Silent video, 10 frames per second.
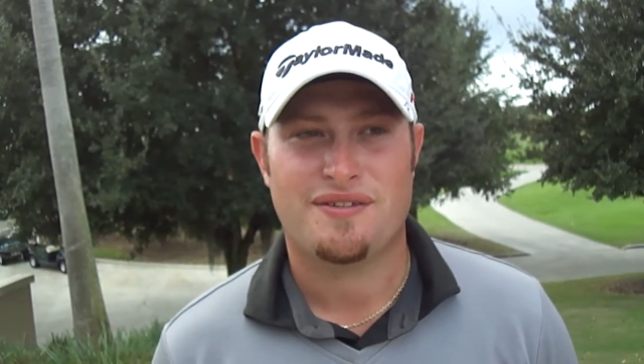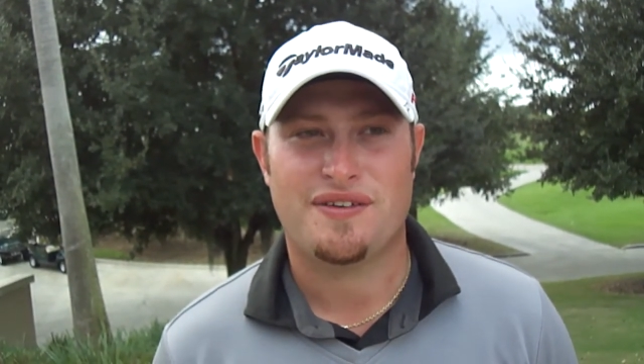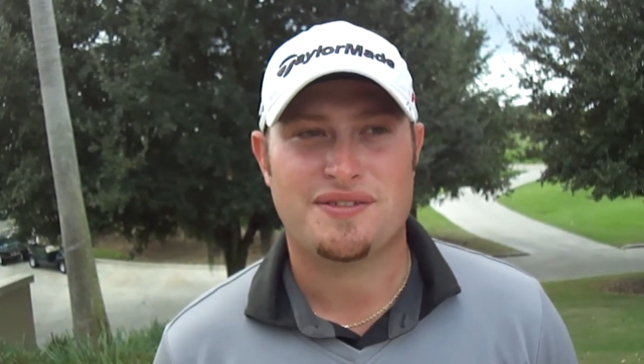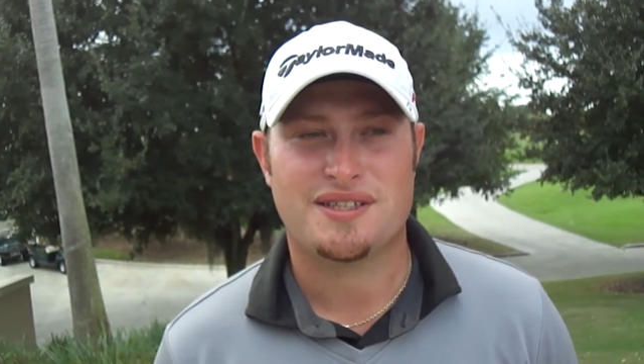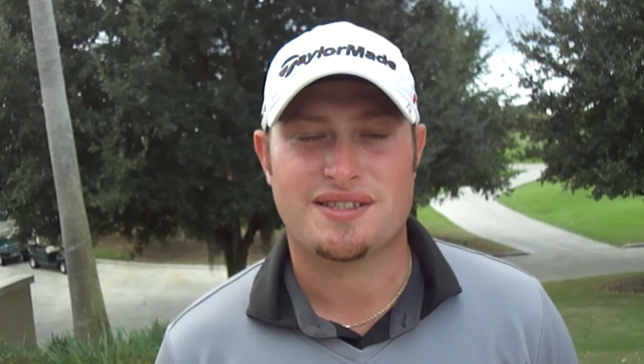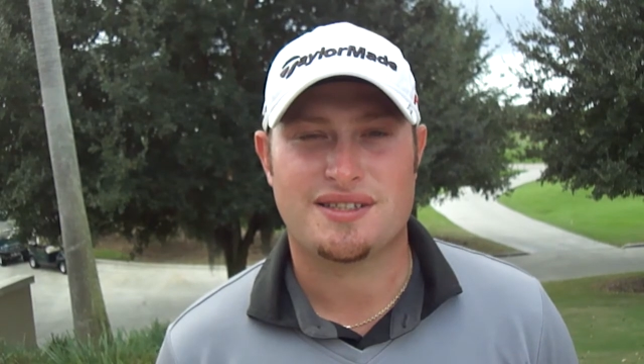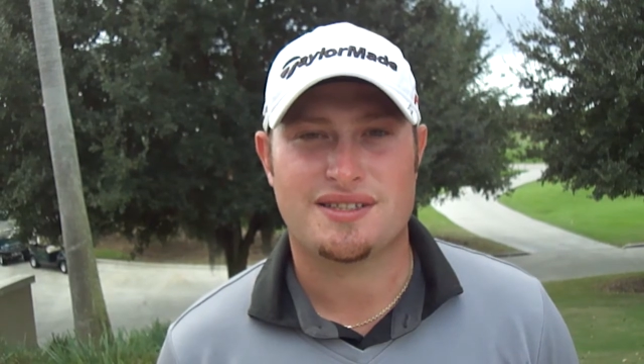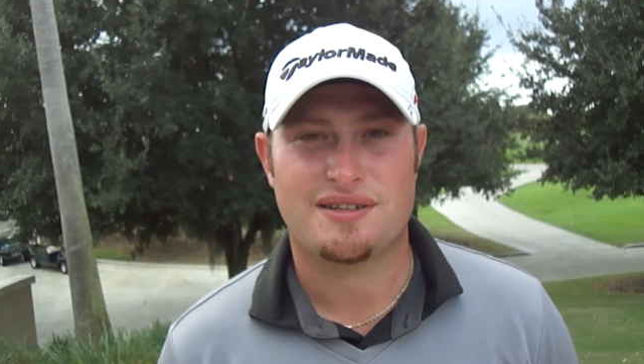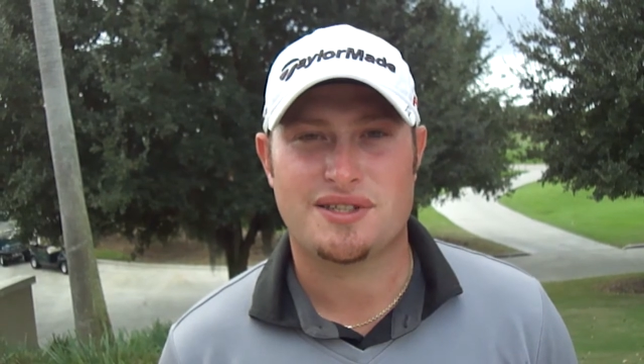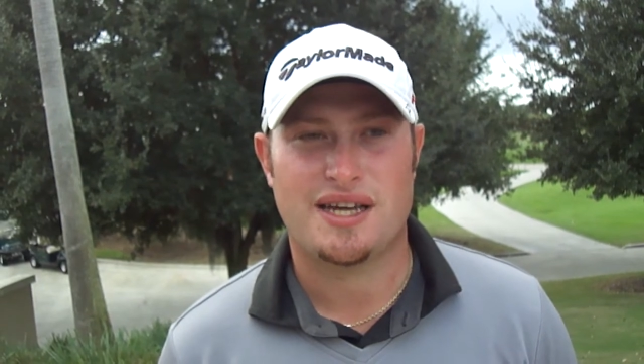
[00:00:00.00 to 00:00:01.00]
15, 16,
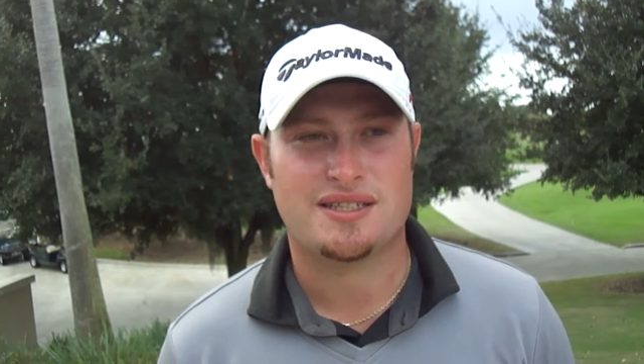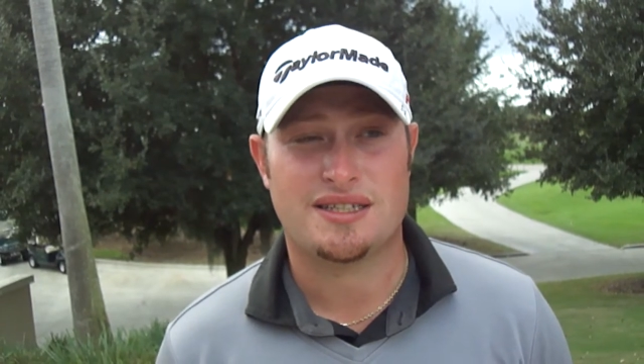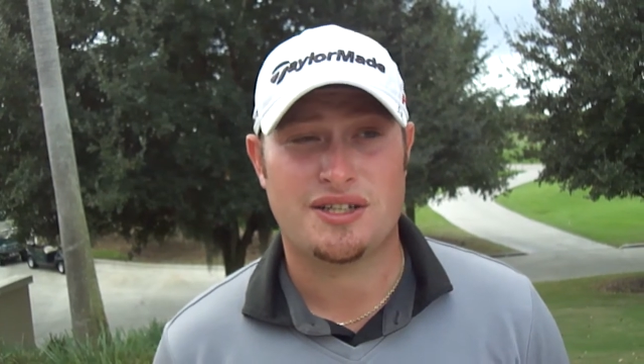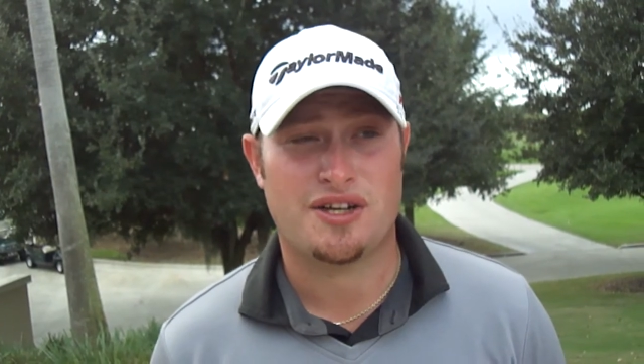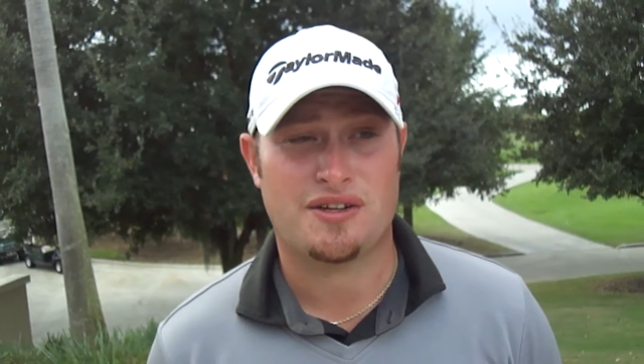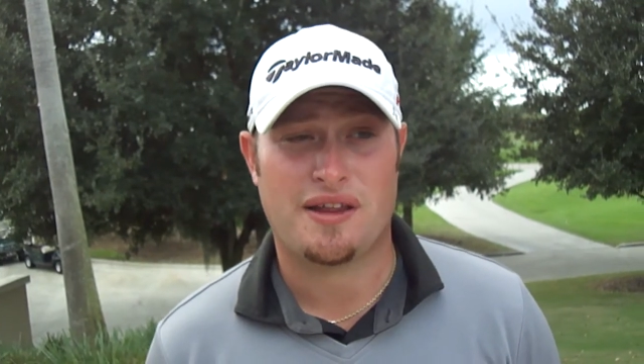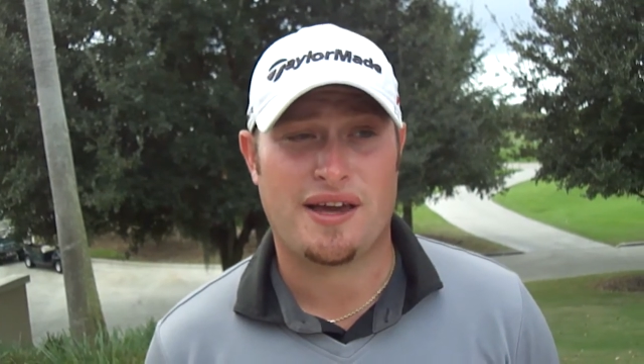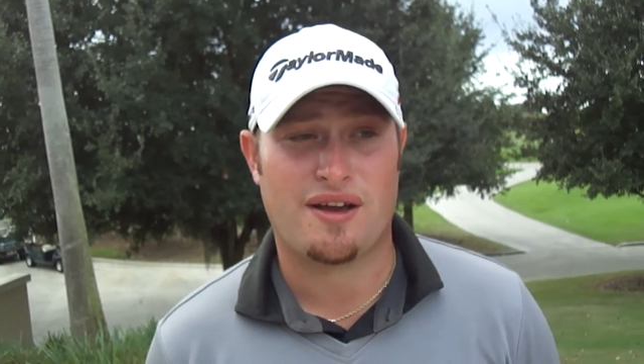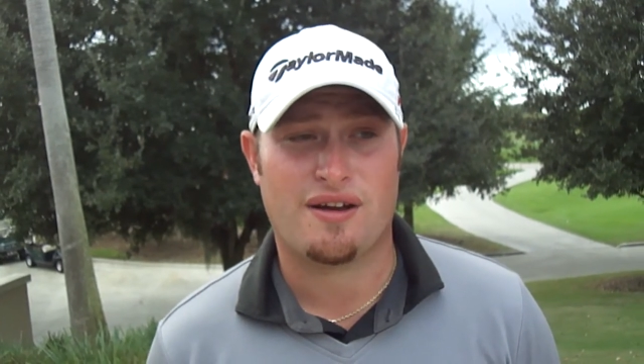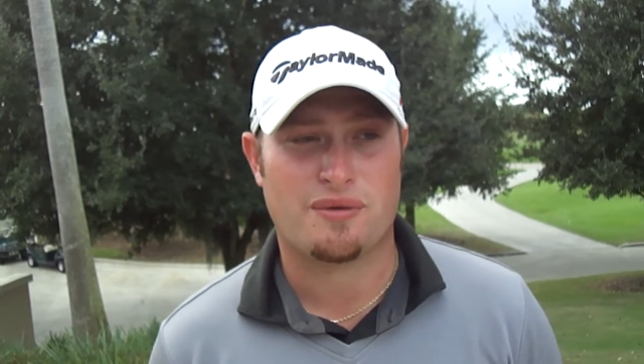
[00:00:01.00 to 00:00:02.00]
17, 18, you know, on
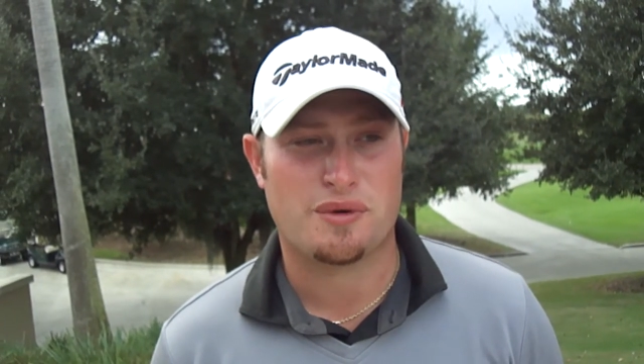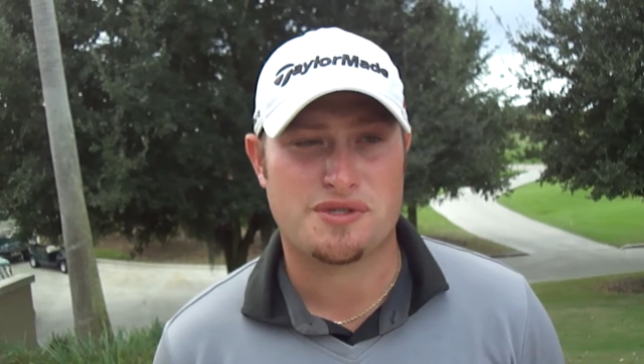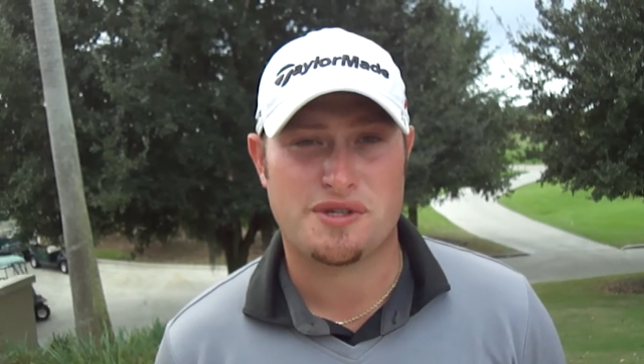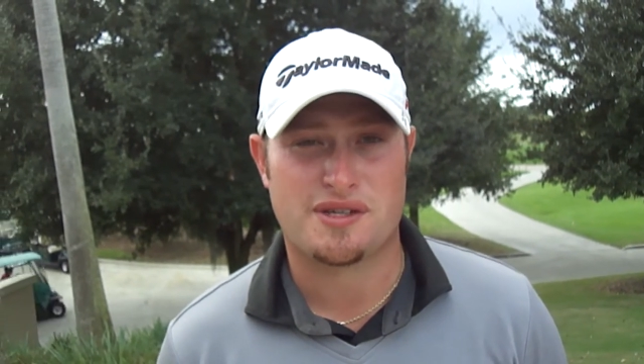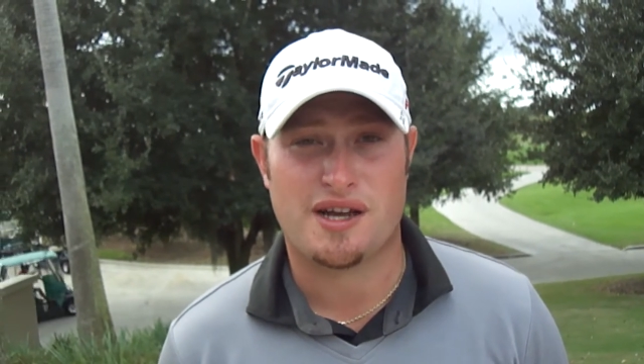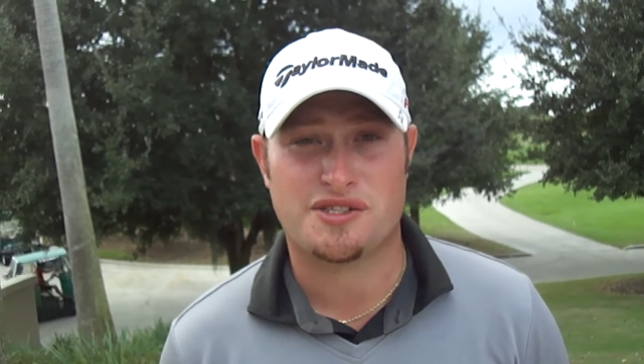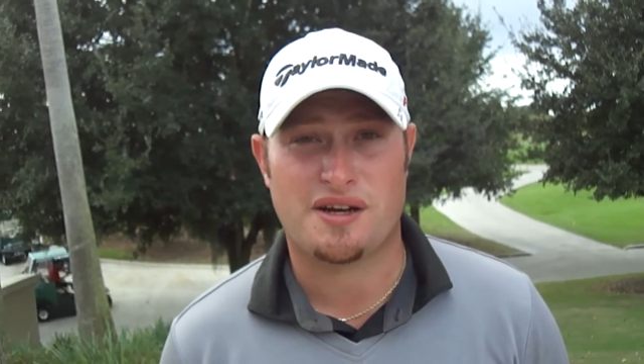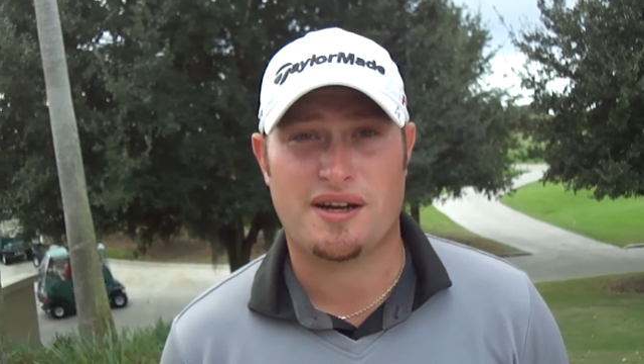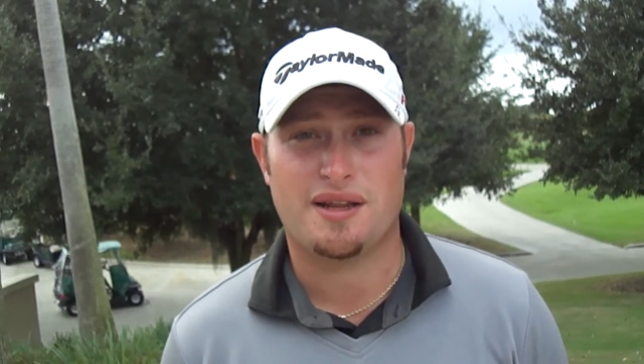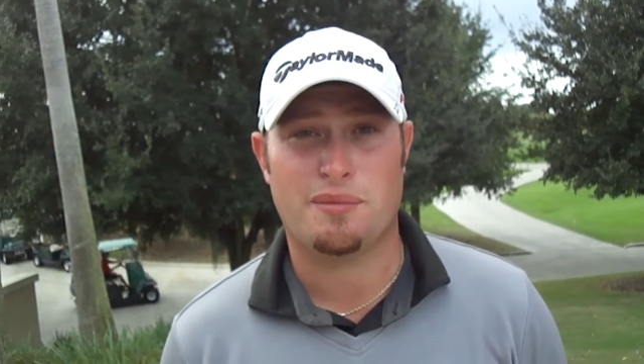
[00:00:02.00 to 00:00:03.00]
that golf course, you just got to
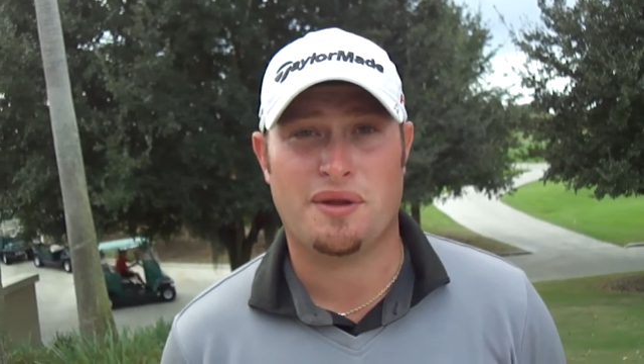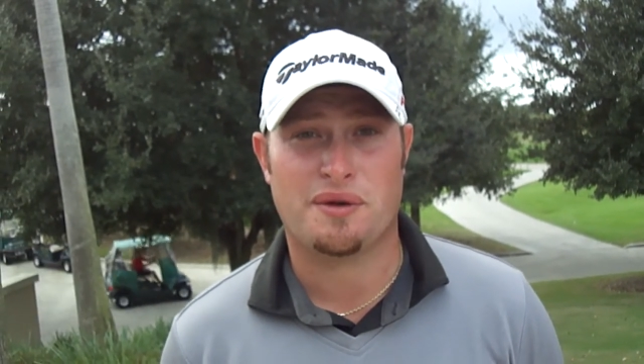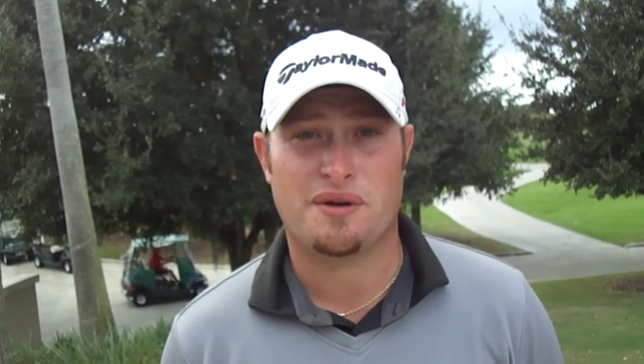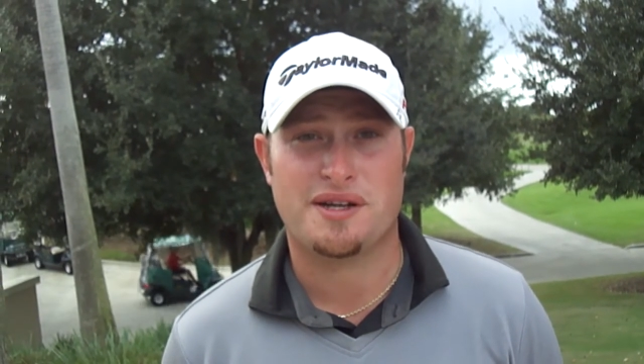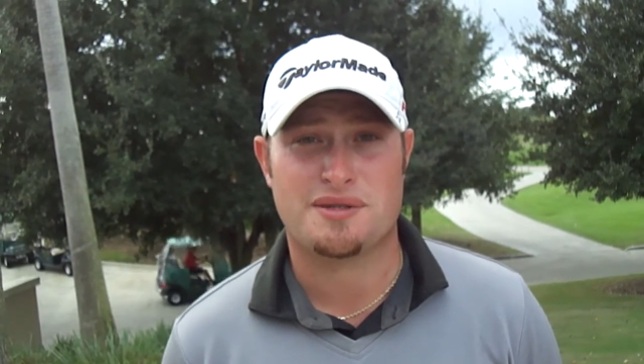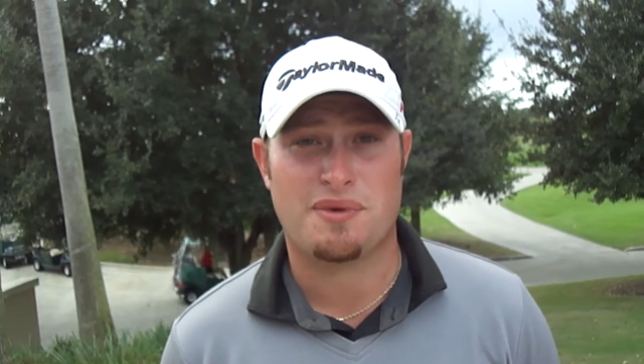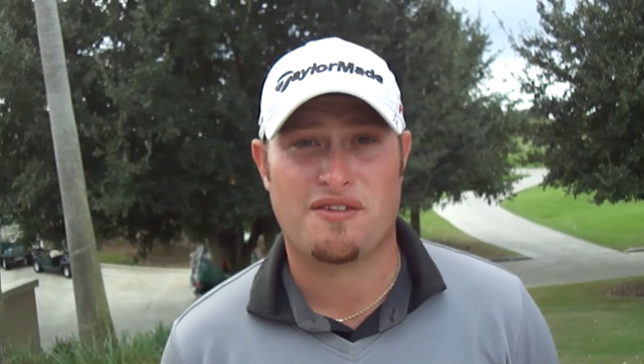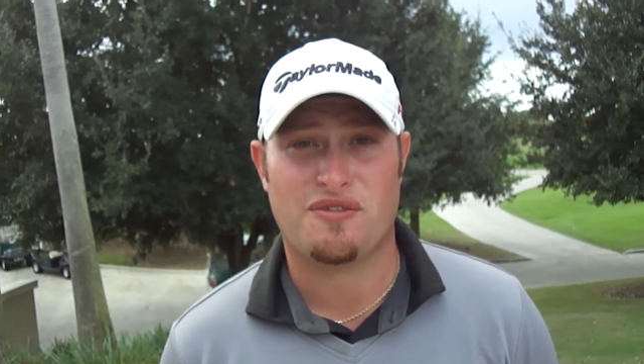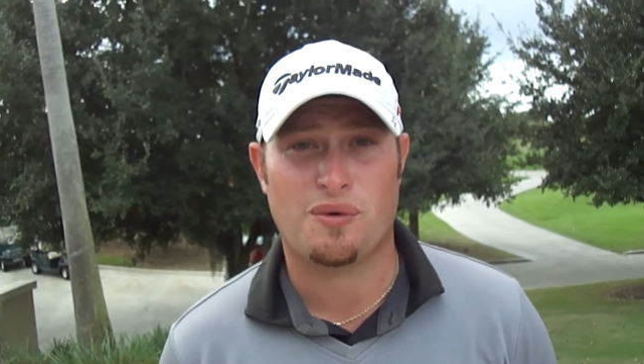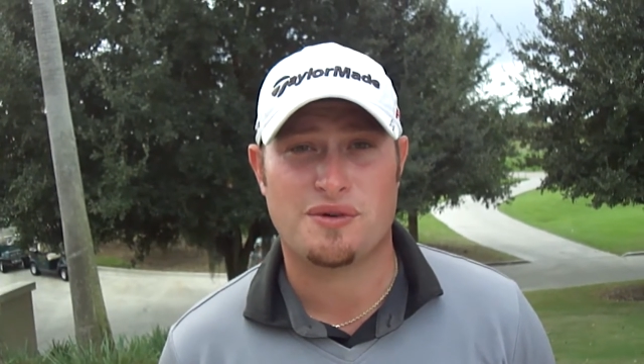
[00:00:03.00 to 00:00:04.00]
try to hit in the middle of the greens and
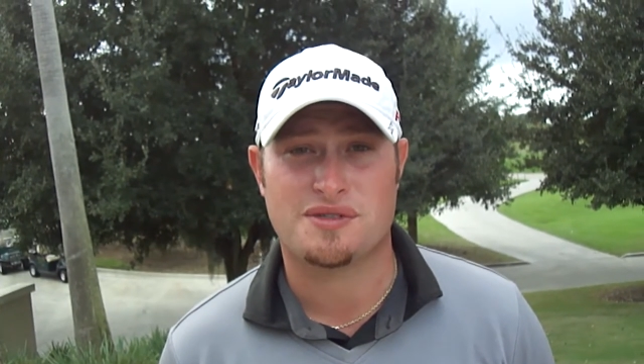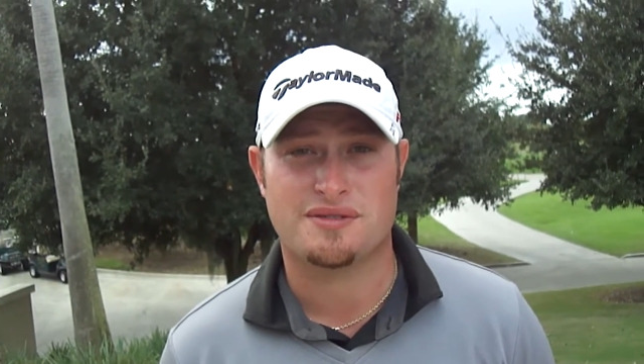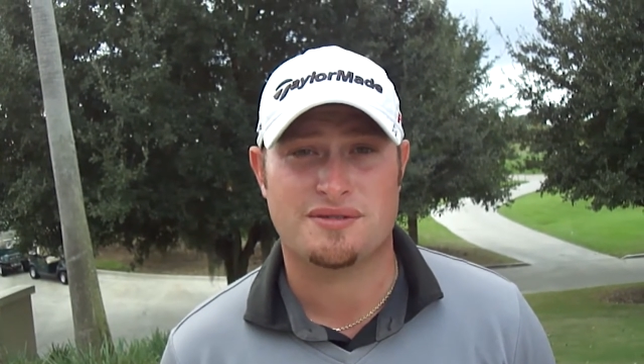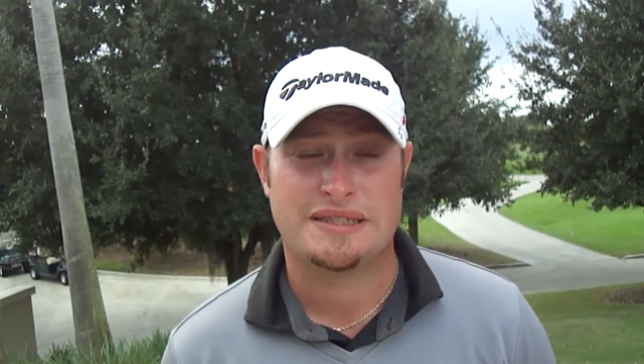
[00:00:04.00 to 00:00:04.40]
make fours, and